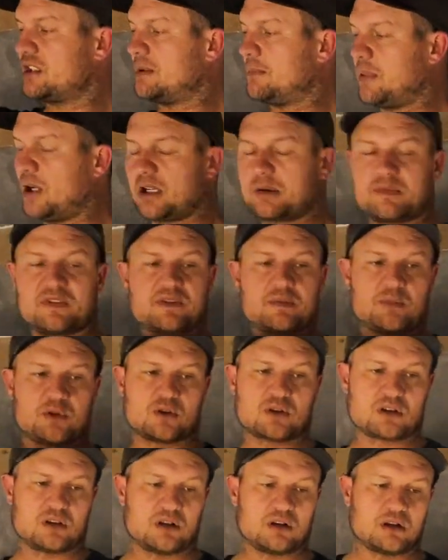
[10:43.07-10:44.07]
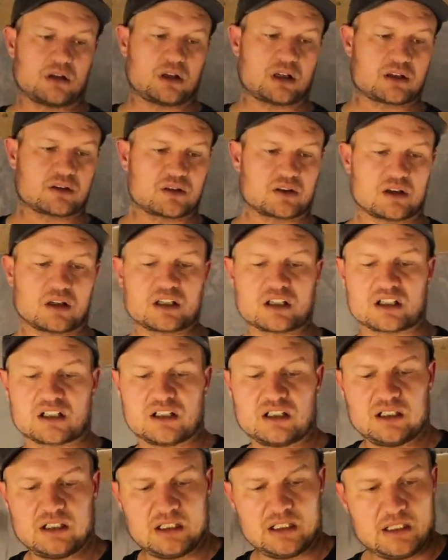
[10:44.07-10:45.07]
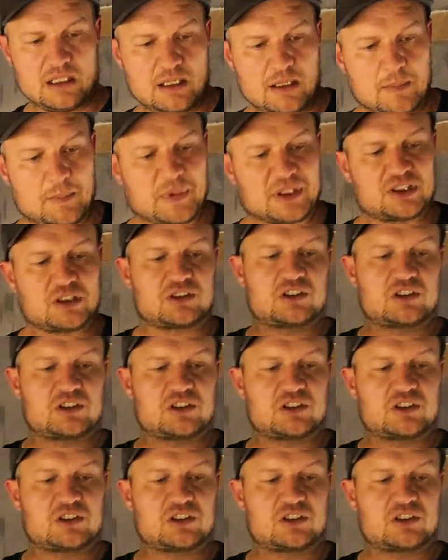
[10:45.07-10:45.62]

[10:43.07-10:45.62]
the bottom of the board, a lot of rocker, but the